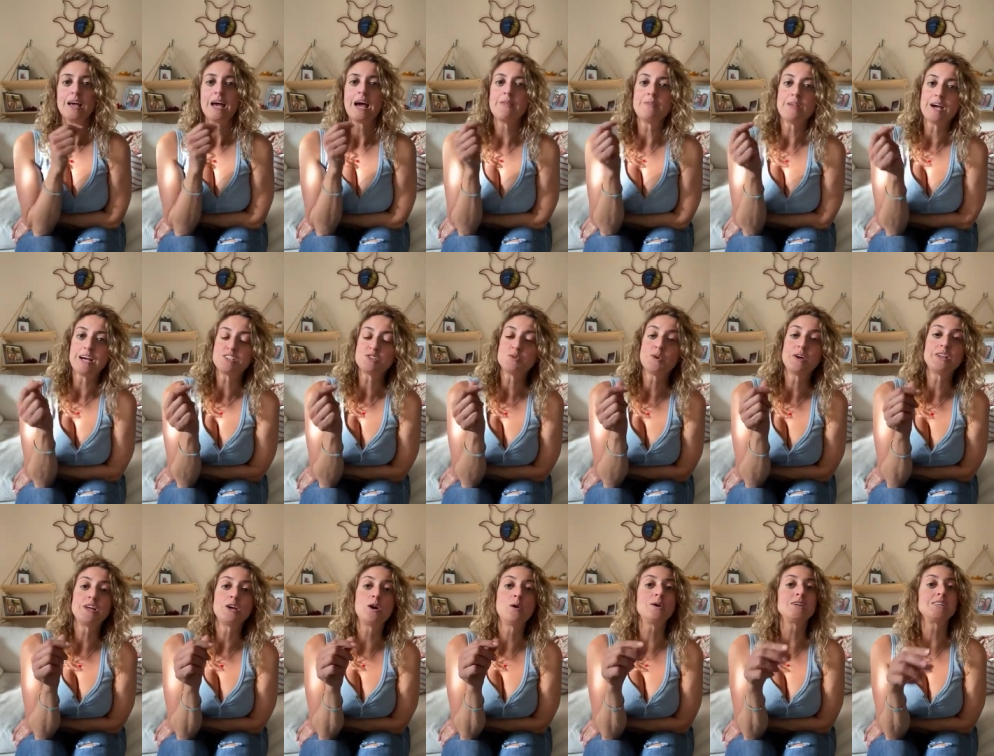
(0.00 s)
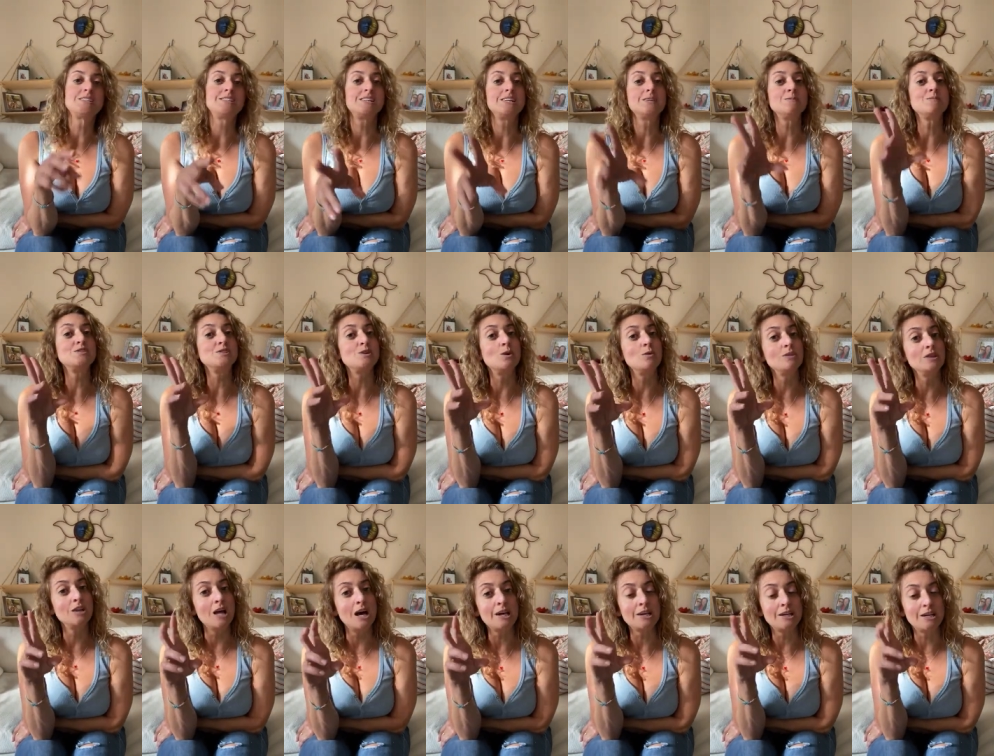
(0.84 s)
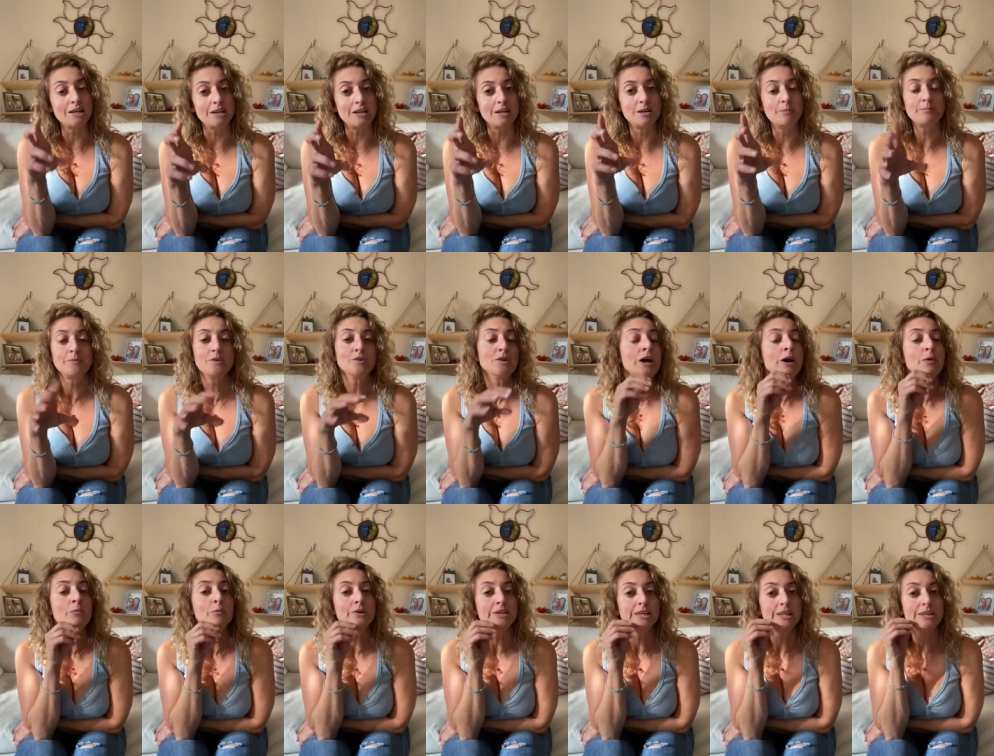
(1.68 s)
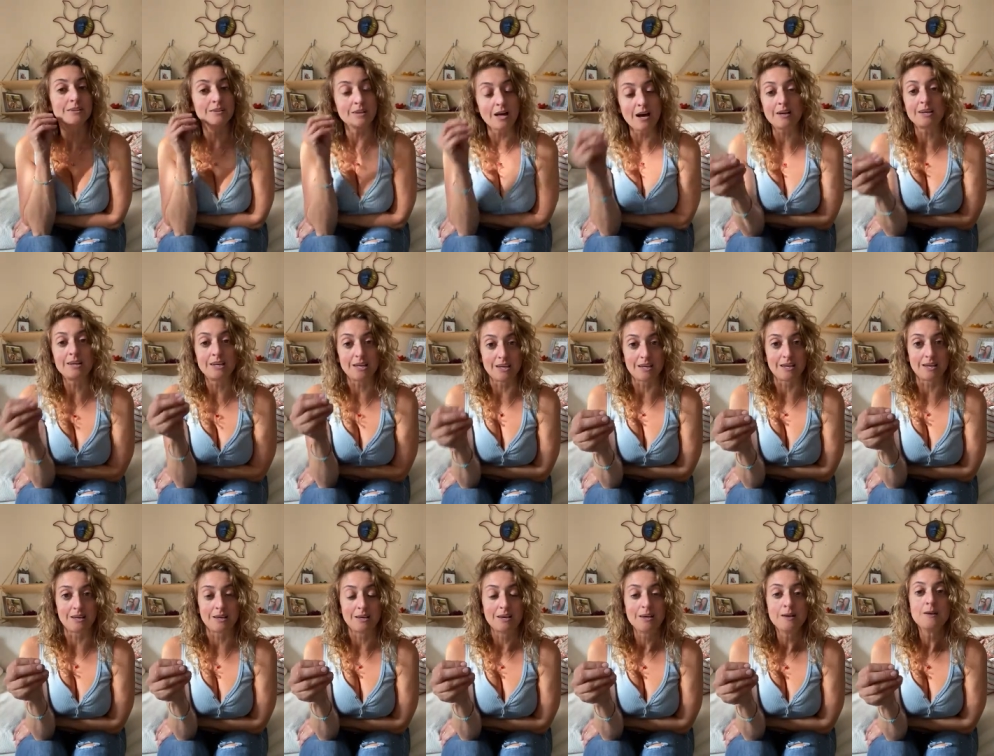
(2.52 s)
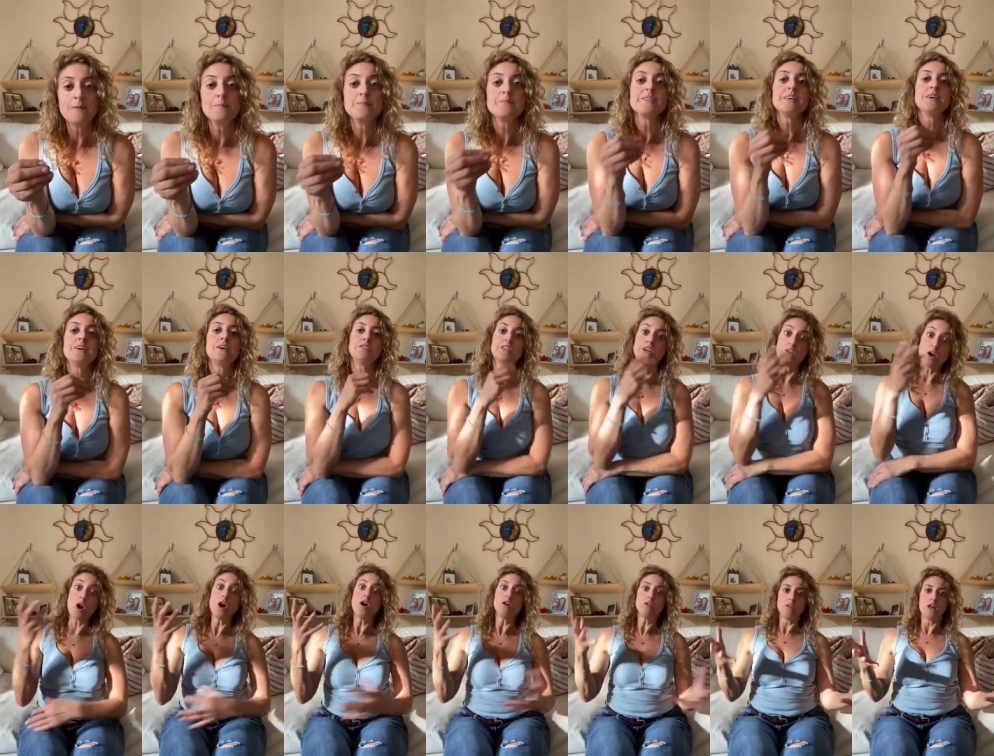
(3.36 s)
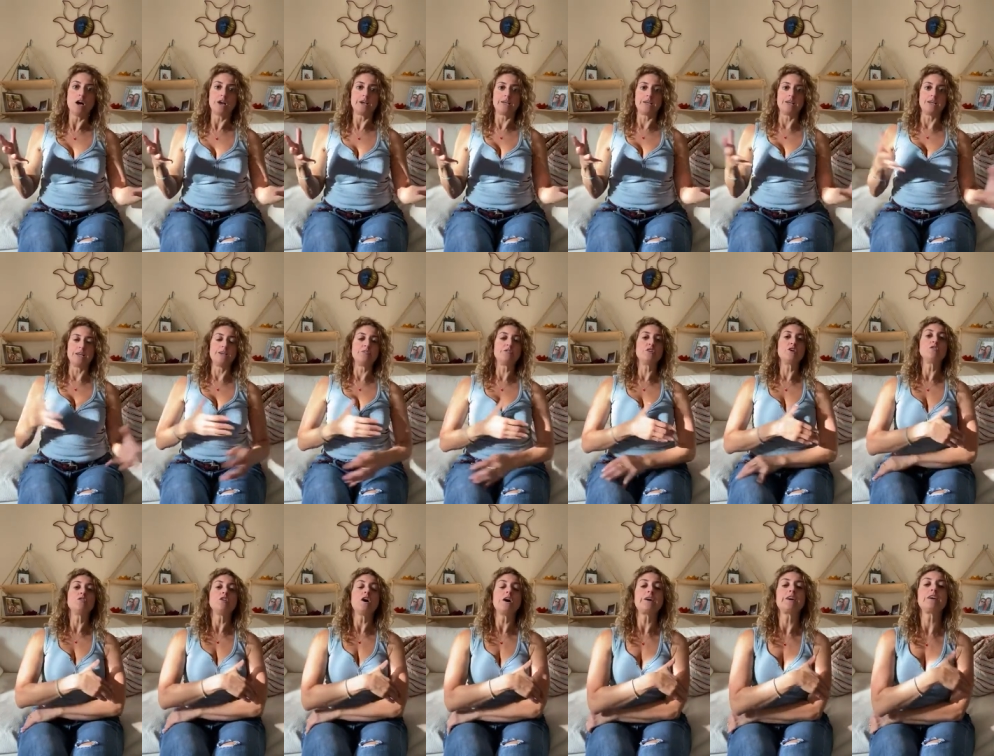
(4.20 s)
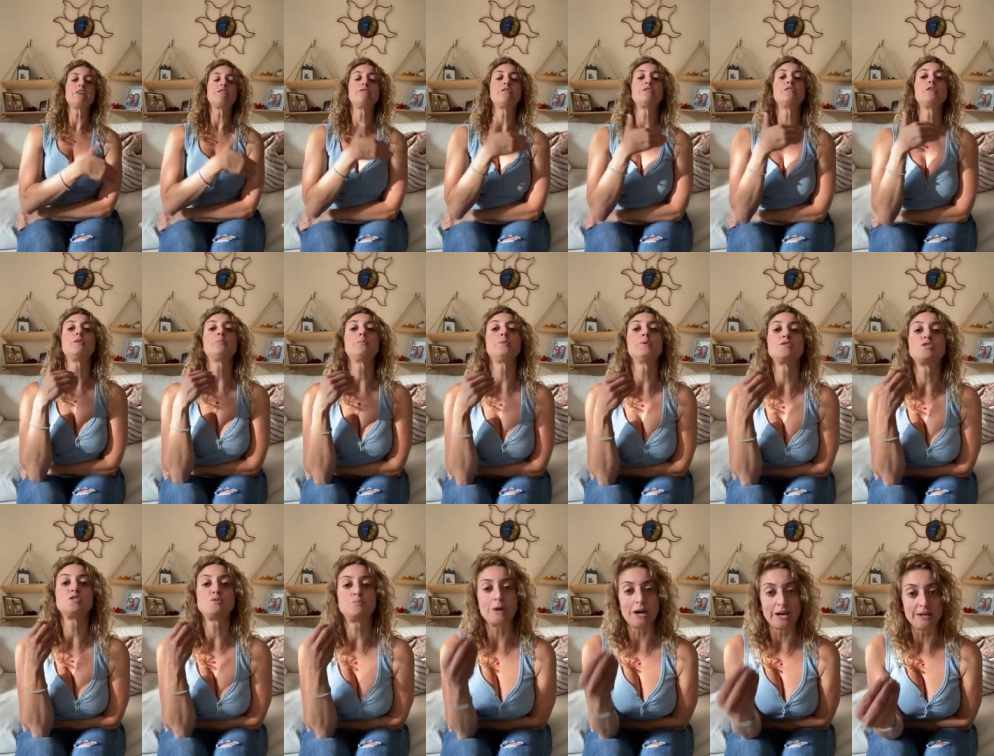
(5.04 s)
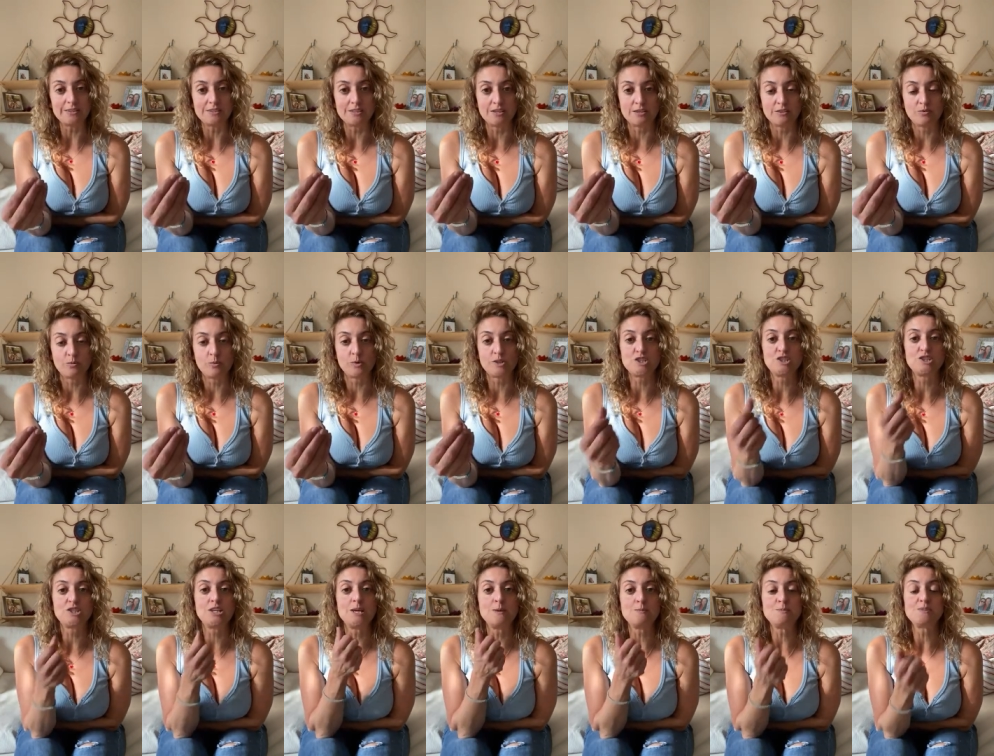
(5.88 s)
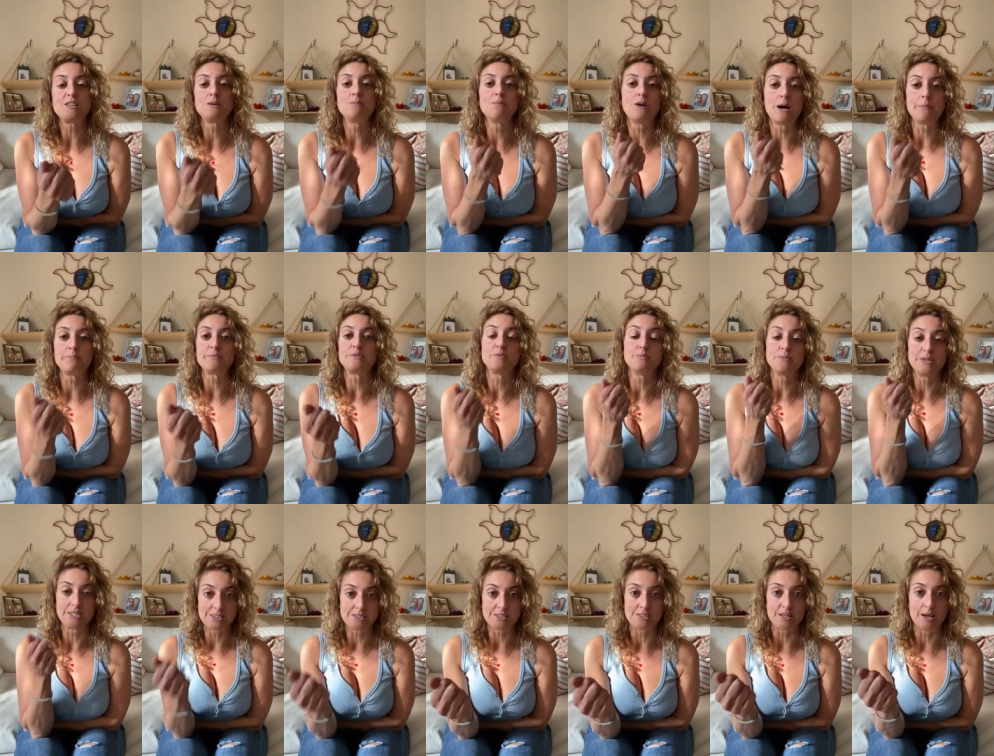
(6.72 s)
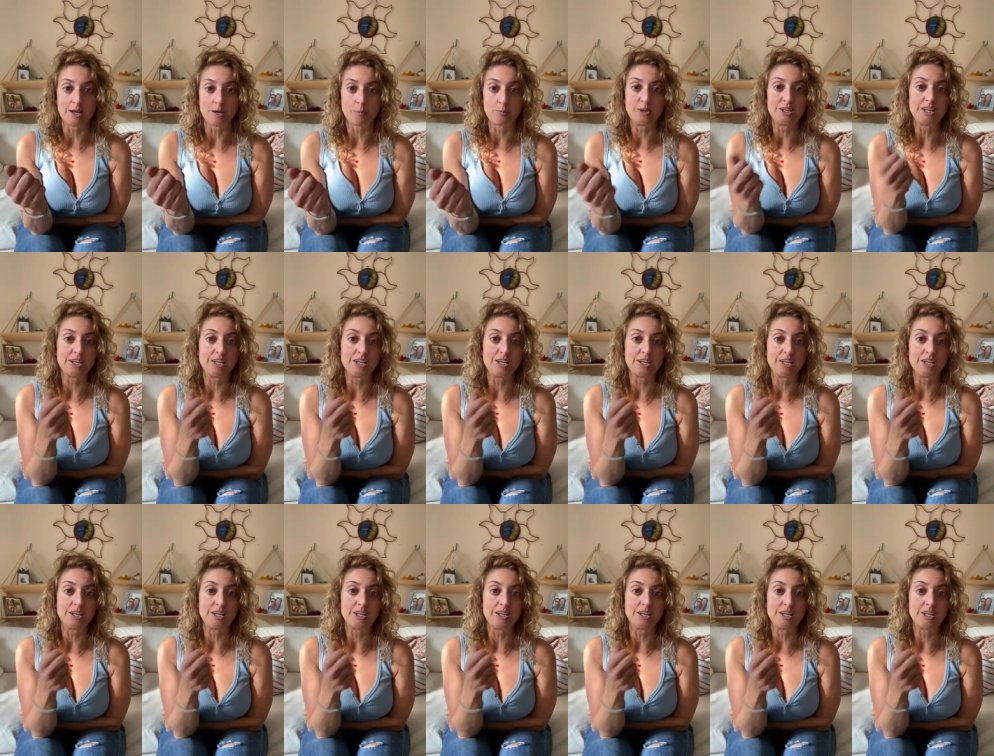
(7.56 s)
And that's why they always seem so lucky. They're not really lucky. They are lucky. They're lucky for their perspective, which keeps them optimistic.